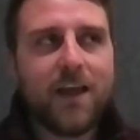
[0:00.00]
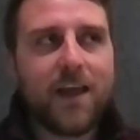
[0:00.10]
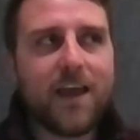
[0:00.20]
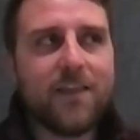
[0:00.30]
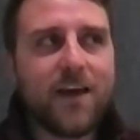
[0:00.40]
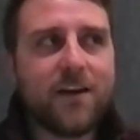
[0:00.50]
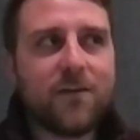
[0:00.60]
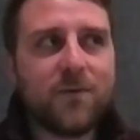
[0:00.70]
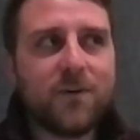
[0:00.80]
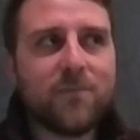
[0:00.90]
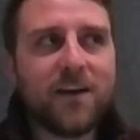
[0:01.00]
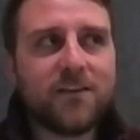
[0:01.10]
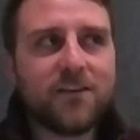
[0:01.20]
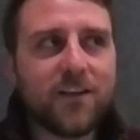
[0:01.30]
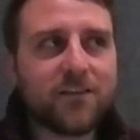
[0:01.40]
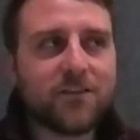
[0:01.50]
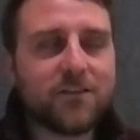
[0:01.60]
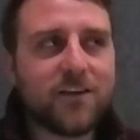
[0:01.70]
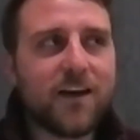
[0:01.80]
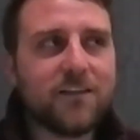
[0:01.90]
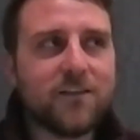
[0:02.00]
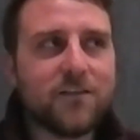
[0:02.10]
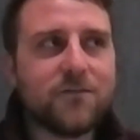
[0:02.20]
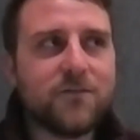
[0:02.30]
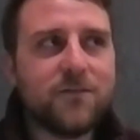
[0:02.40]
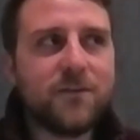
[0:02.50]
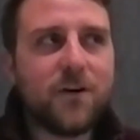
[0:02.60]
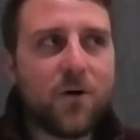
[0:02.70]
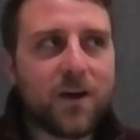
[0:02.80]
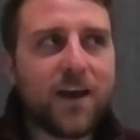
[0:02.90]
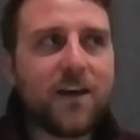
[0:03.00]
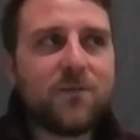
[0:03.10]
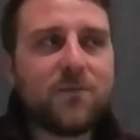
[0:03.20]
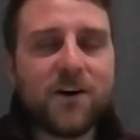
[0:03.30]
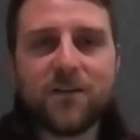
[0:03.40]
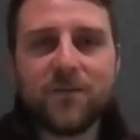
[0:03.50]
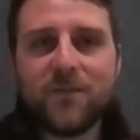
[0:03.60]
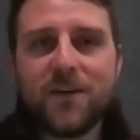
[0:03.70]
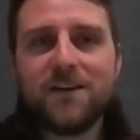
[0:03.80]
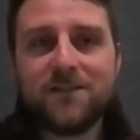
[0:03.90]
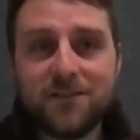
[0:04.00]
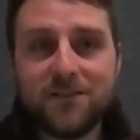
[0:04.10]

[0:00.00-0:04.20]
And then it was a mental exercise of, okay, well, to